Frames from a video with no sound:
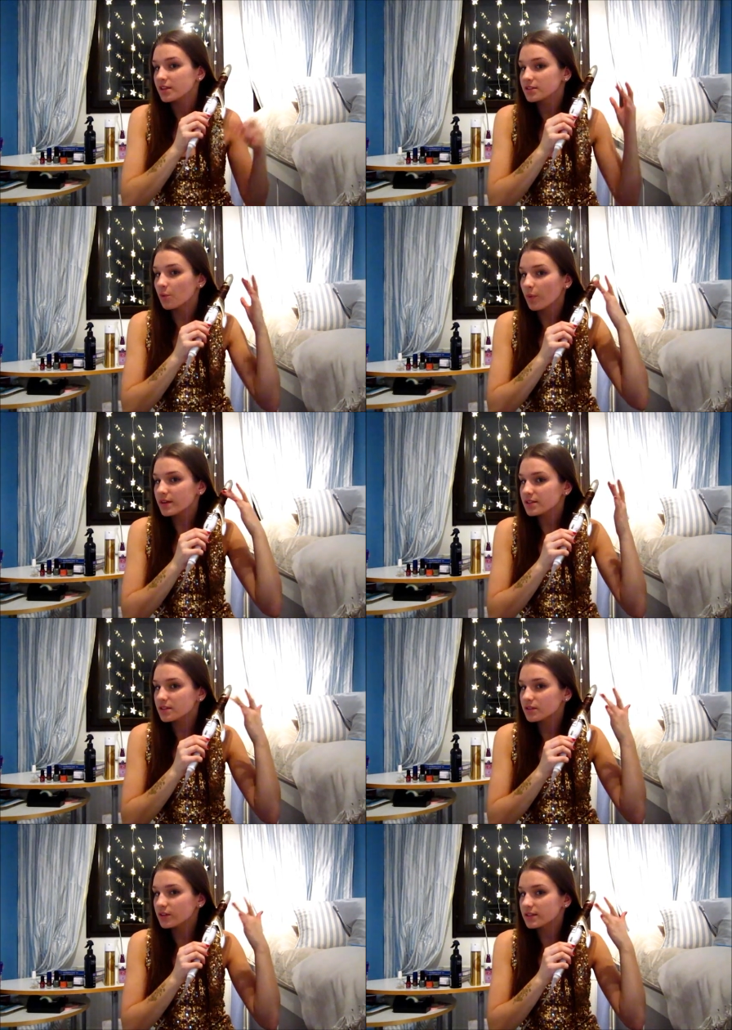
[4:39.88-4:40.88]
So
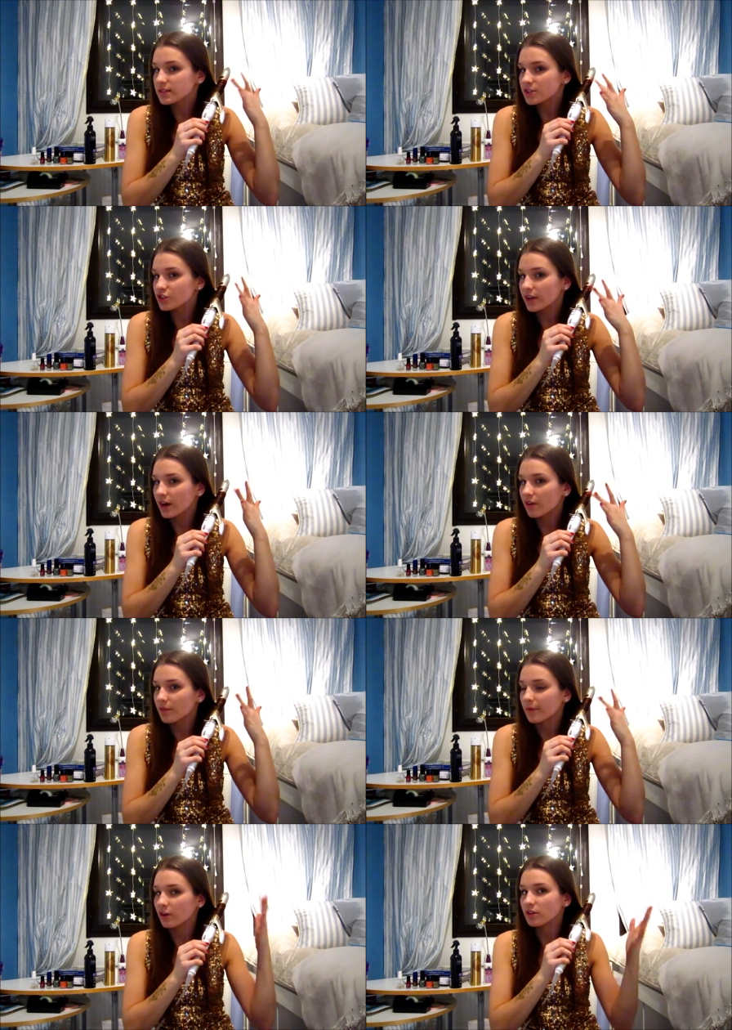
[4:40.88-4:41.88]
once you can touch your hair on
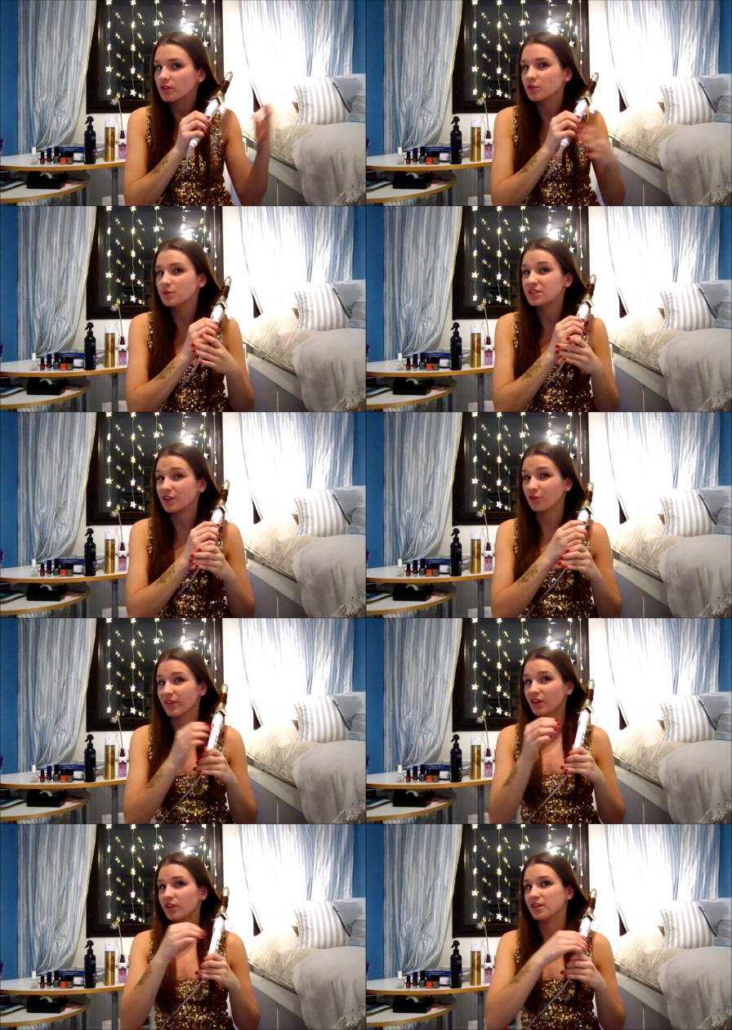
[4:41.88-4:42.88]
the barrel, don't stick your
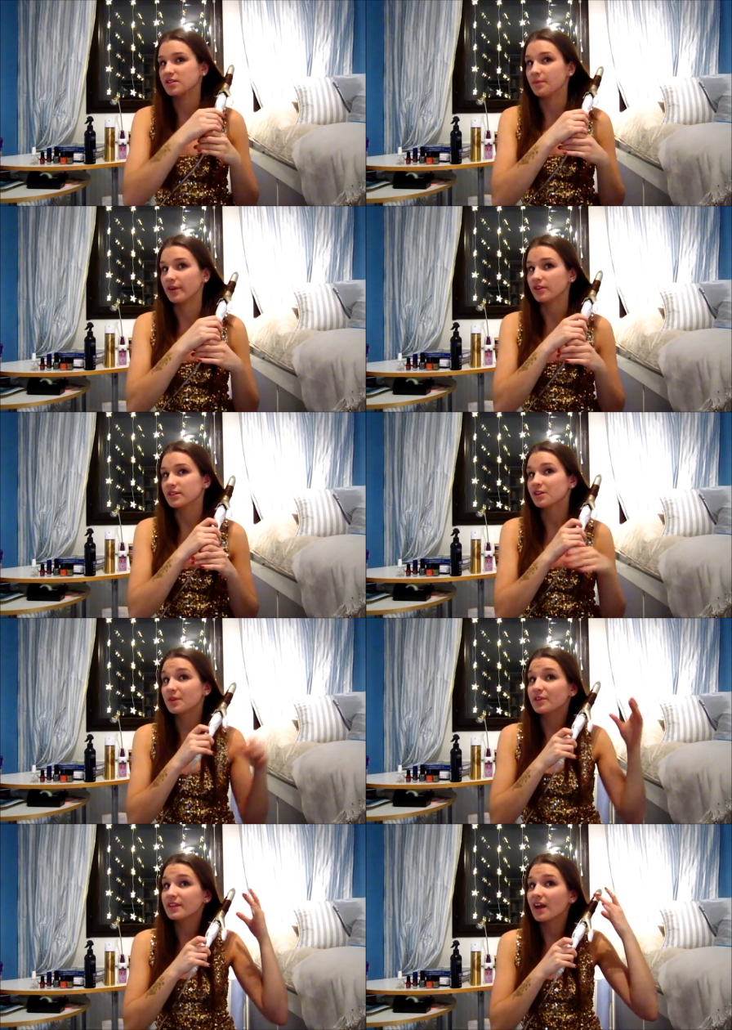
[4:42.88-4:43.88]
finger because the barrel is going to
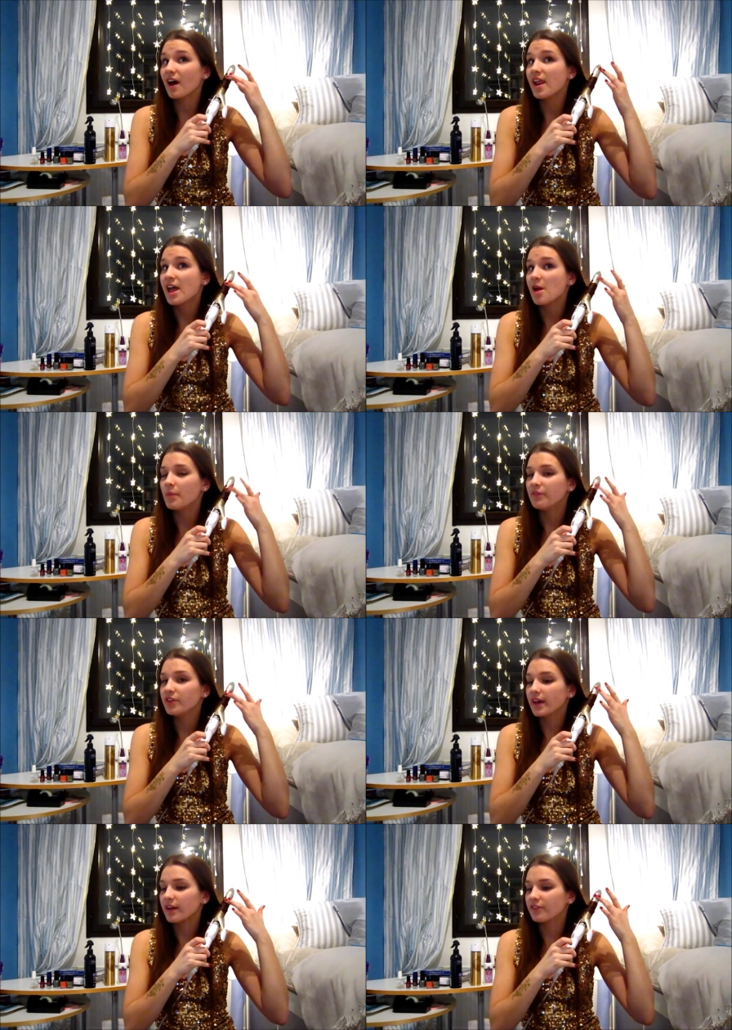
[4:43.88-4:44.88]
be really hot. If
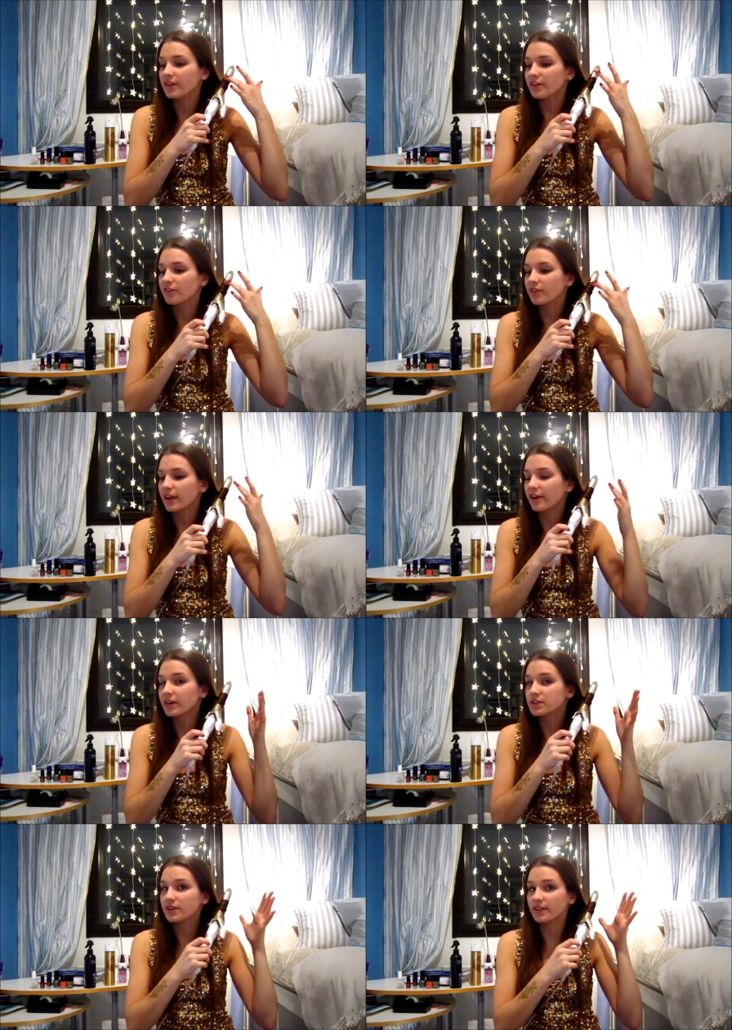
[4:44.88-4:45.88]
you kind of feel your
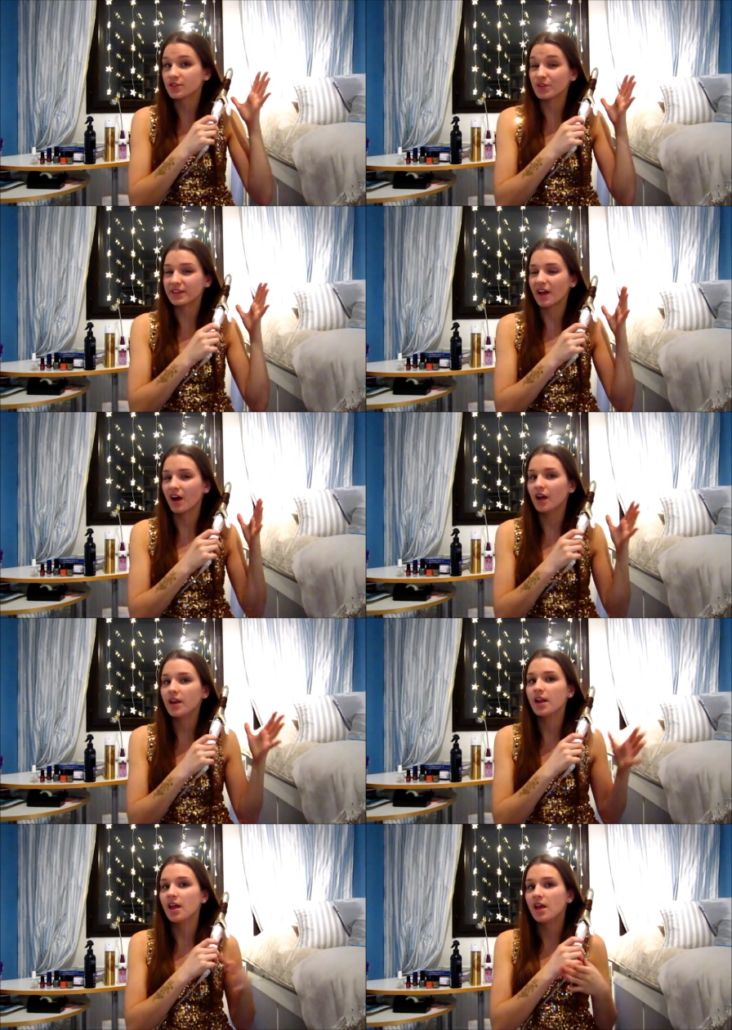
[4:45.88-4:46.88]
hair, feel it's really hot,
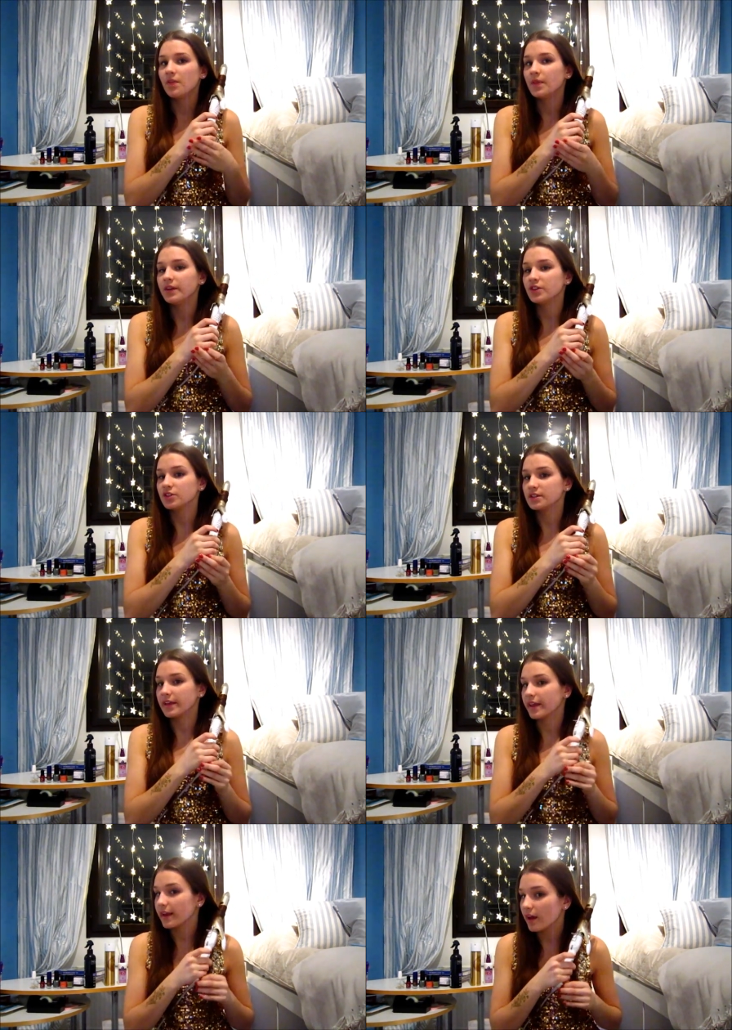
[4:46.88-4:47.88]
then you should
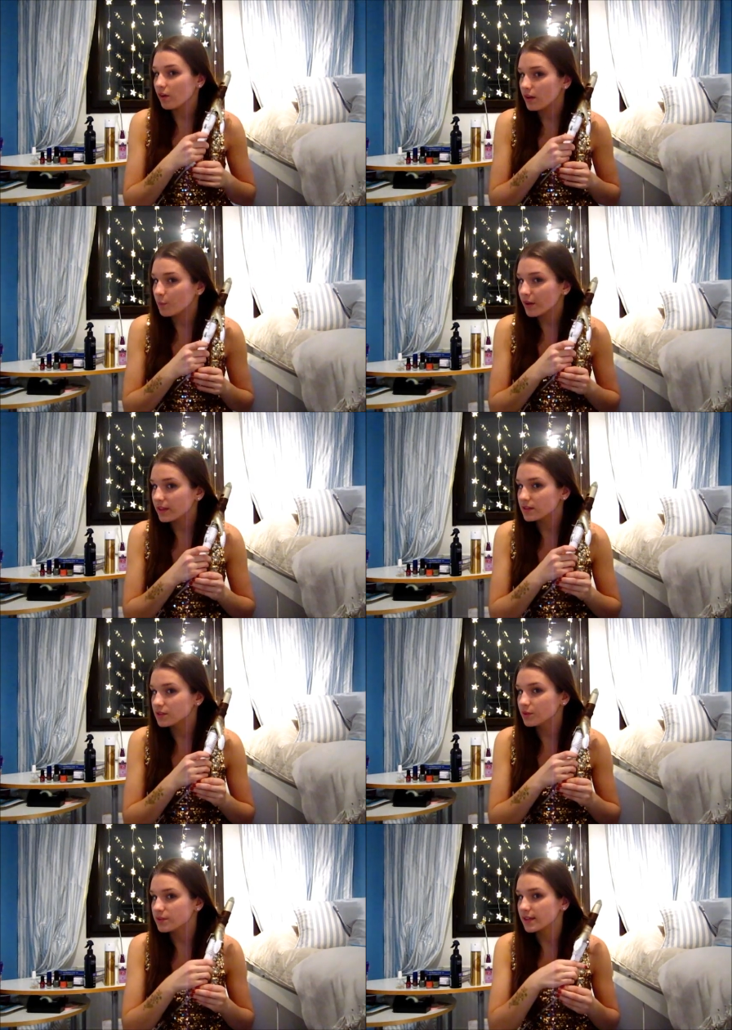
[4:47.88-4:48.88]
take it out. And what I like to
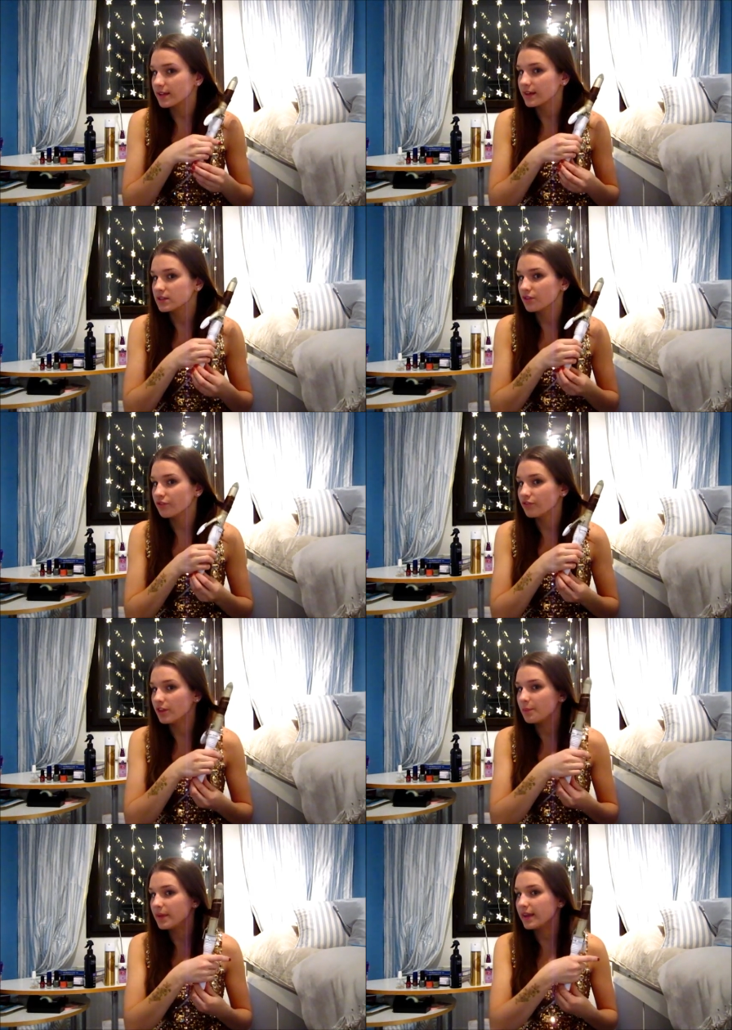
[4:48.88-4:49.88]
do is I like to
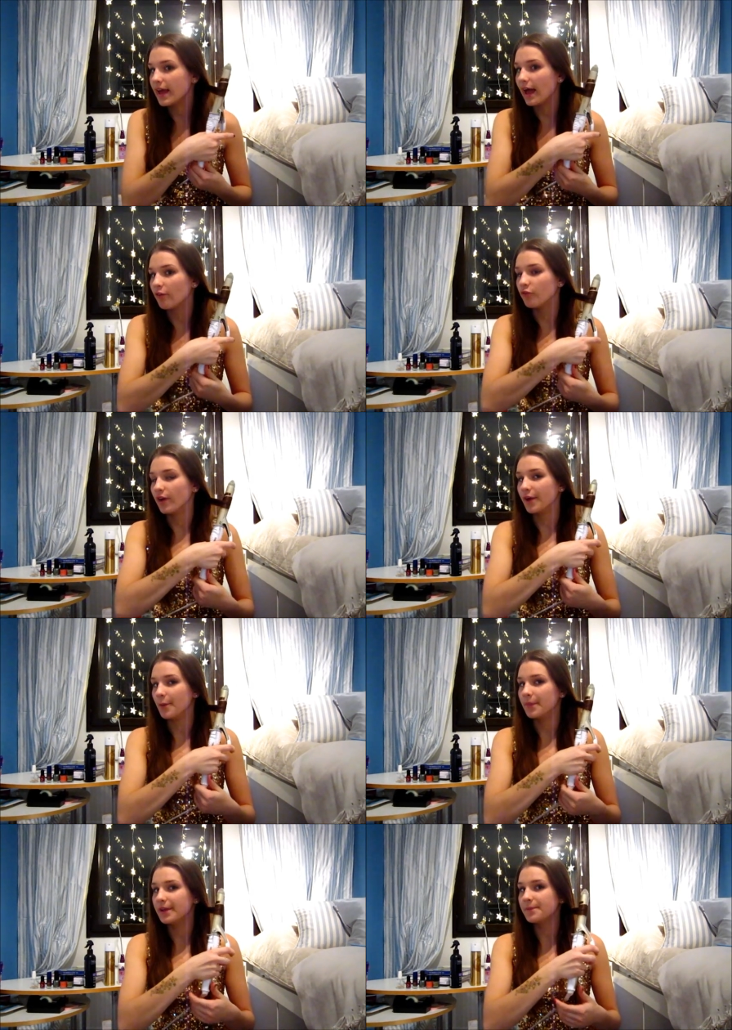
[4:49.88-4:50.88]
flip it halfway
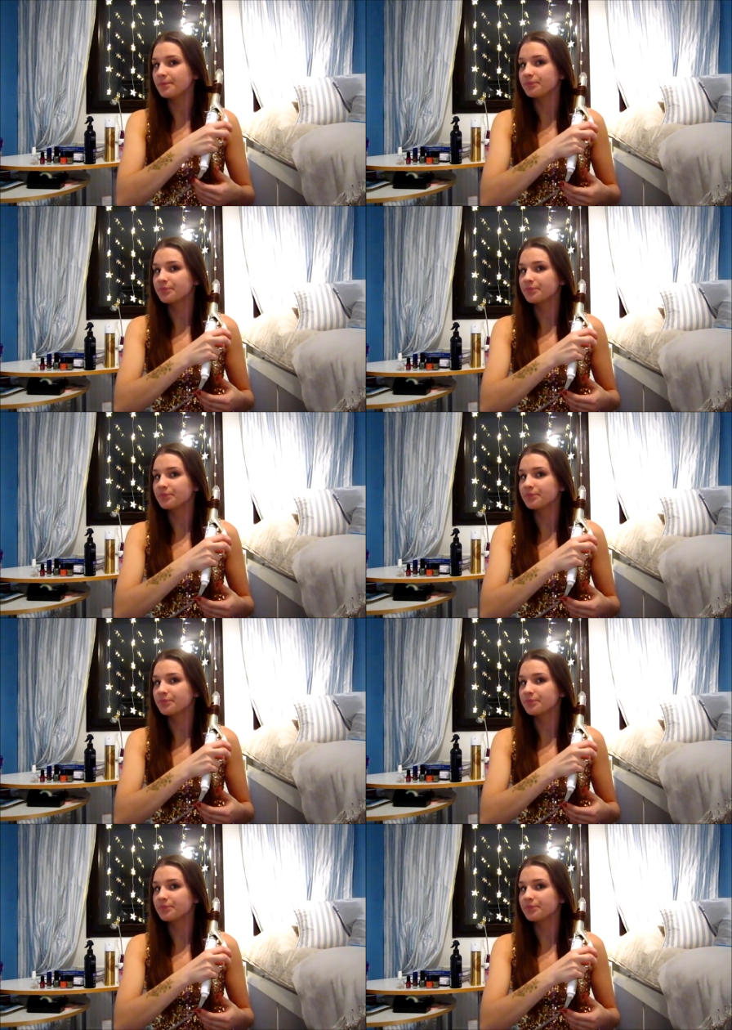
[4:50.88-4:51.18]
open